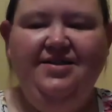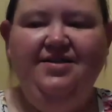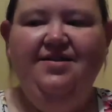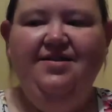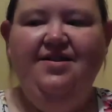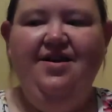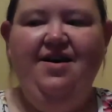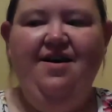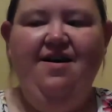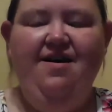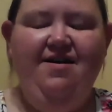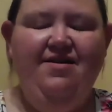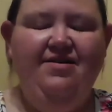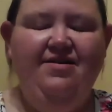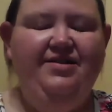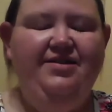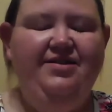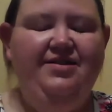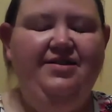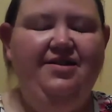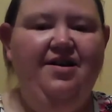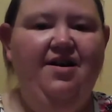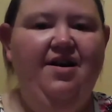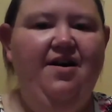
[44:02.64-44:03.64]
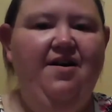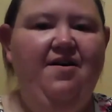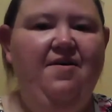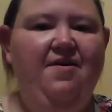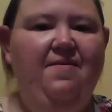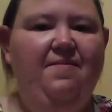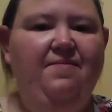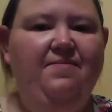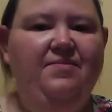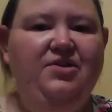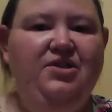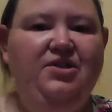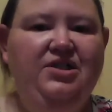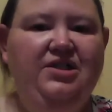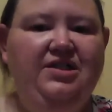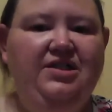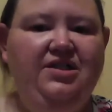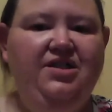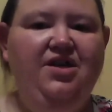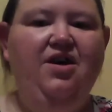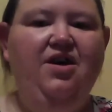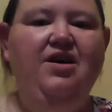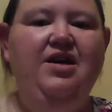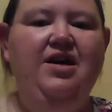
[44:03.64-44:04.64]
that she's
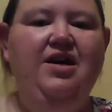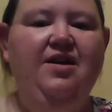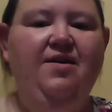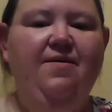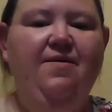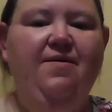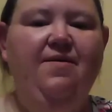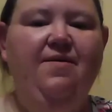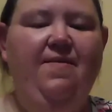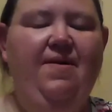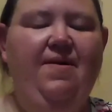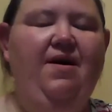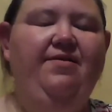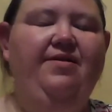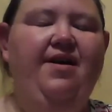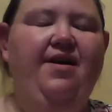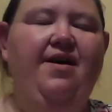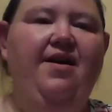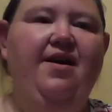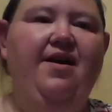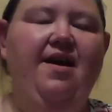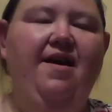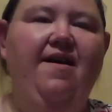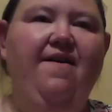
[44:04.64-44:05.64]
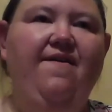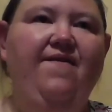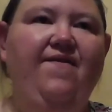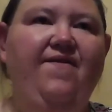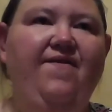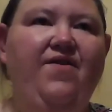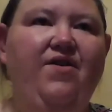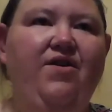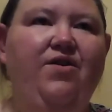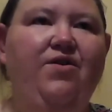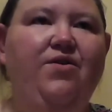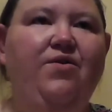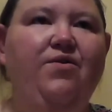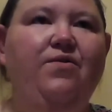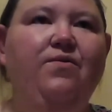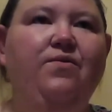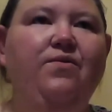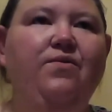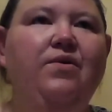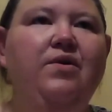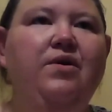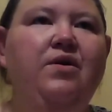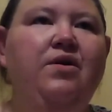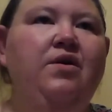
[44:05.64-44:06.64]
talking about that if
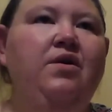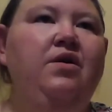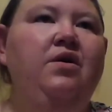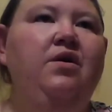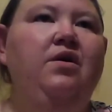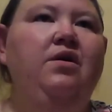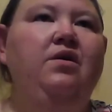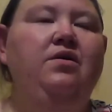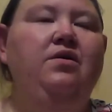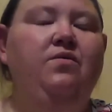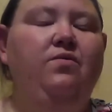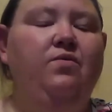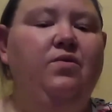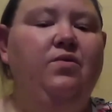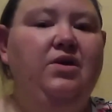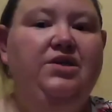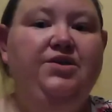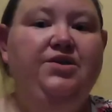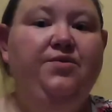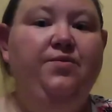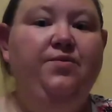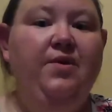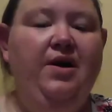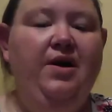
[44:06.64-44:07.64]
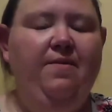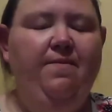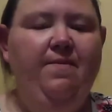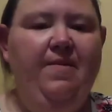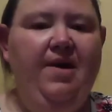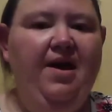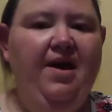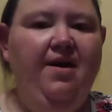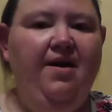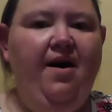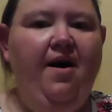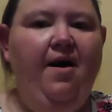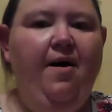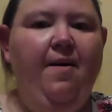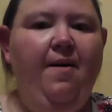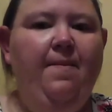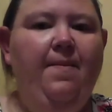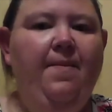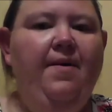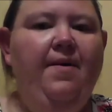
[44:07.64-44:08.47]
you were to wear makeup,